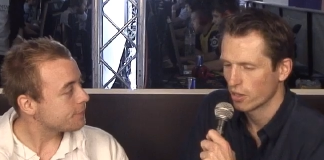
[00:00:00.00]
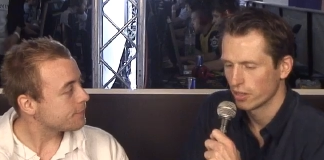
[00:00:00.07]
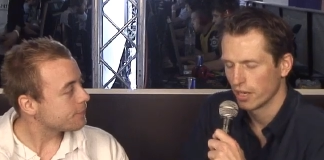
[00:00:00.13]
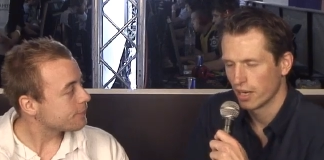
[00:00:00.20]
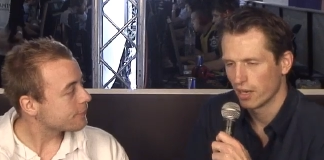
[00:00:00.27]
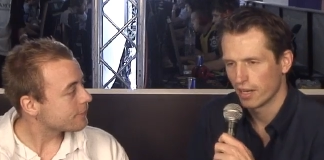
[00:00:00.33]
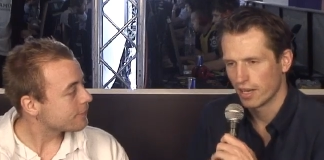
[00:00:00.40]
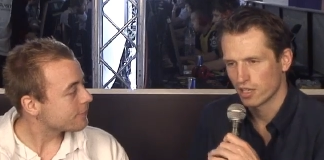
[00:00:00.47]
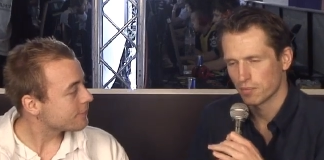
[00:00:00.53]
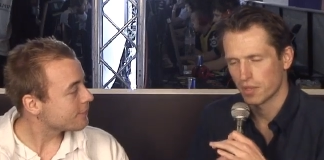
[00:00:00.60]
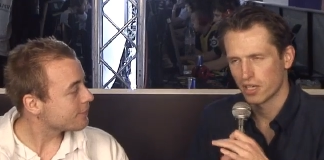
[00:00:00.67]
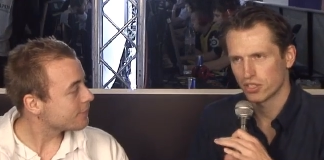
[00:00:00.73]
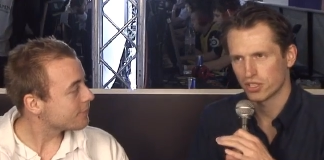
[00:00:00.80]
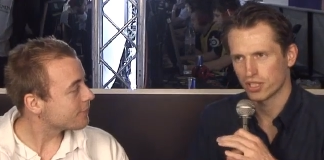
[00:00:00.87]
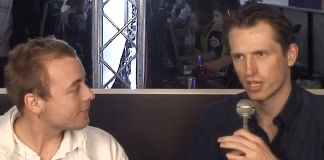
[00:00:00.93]
Speaker 1: nearly as
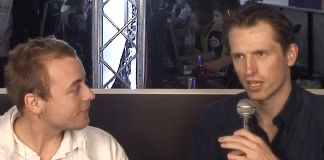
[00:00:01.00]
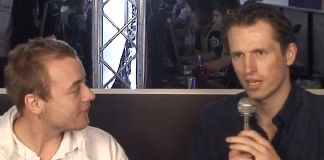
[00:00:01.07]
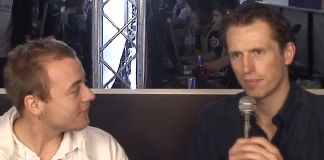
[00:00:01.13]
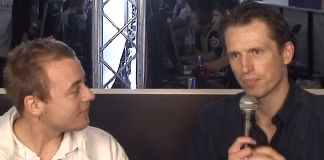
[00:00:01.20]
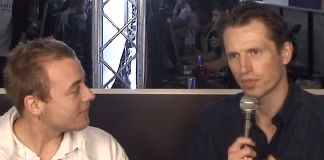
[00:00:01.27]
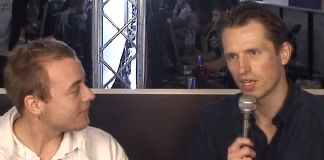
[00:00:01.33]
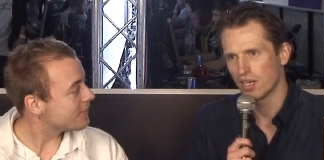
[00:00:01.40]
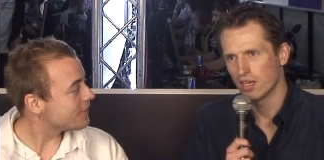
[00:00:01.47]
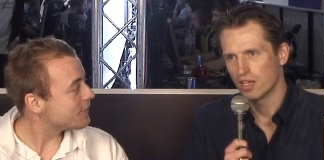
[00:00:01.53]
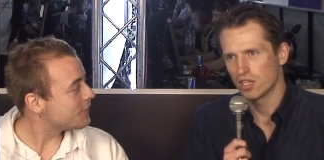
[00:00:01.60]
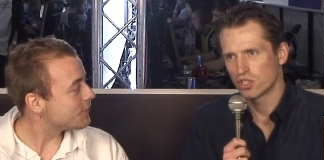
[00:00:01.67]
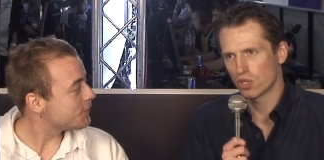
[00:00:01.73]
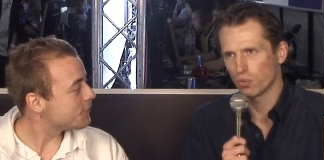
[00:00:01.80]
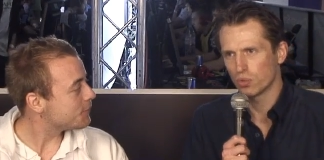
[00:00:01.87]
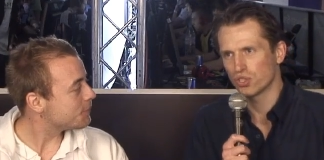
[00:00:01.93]
much. Um,
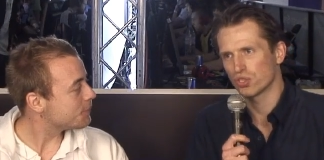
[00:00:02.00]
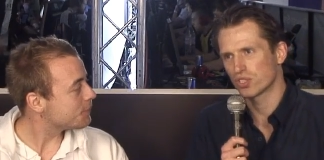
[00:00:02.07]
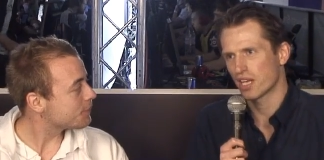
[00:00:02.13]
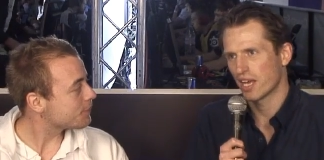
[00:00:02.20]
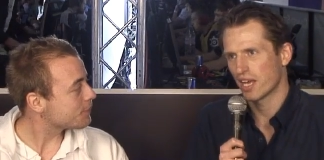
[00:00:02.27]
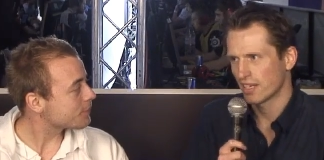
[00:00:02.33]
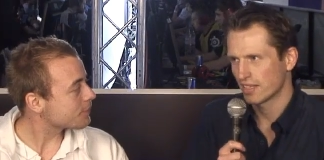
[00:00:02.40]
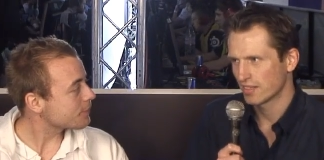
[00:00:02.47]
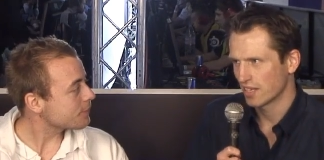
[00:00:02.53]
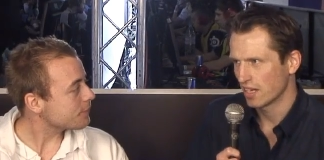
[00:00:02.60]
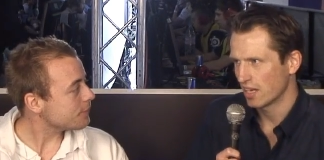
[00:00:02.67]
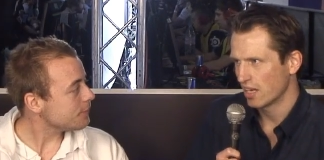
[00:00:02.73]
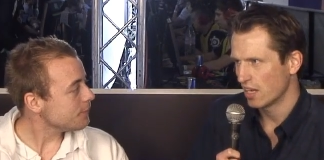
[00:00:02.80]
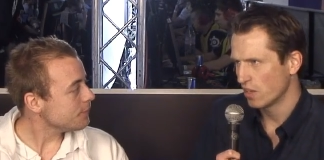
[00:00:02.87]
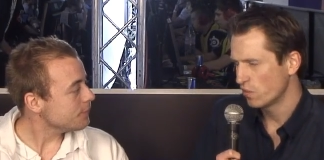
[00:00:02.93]
so would you say that uh,
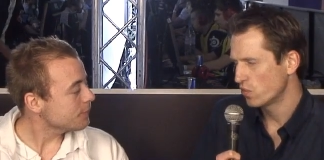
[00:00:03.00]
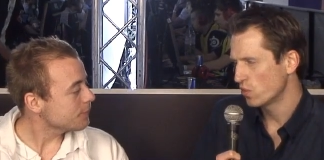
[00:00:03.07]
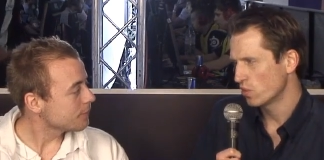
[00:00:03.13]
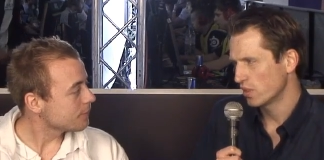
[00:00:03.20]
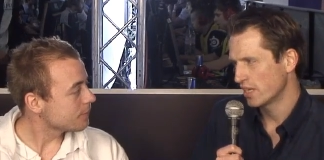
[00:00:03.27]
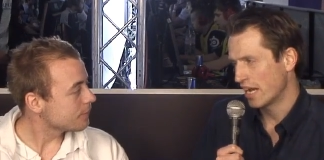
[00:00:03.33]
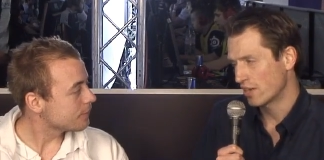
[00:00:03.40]
if you get